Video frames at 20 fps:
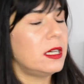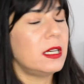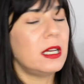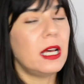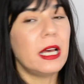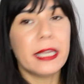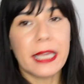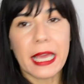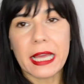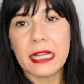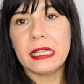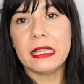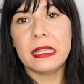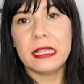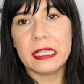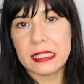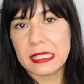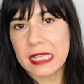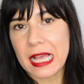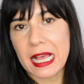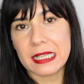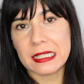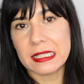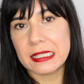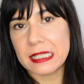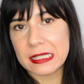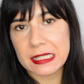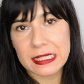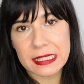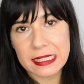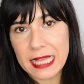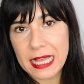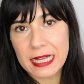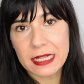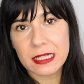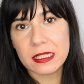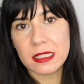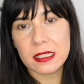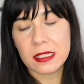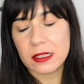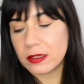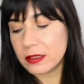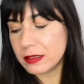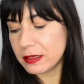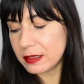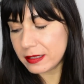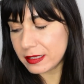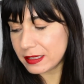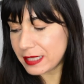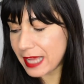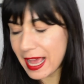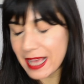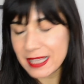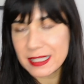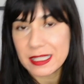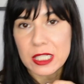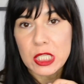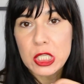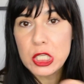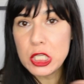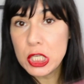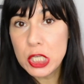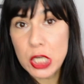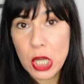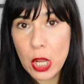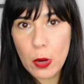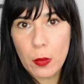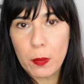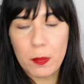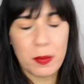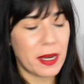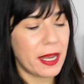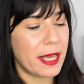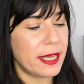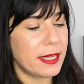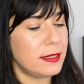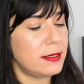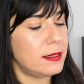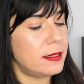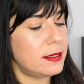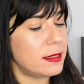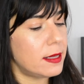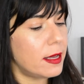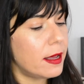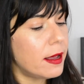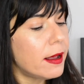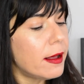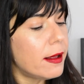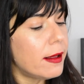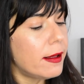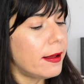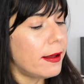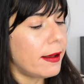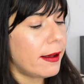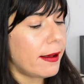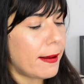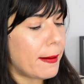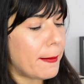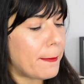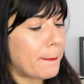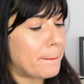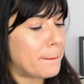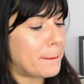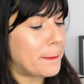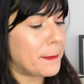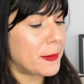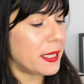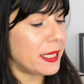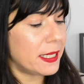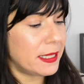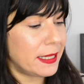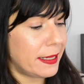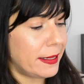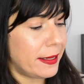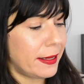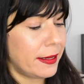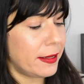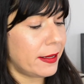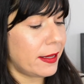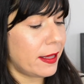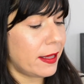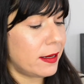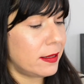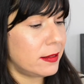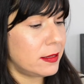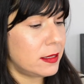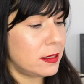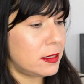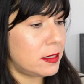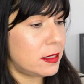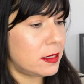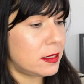Again, this has a scent that has no place um, in here and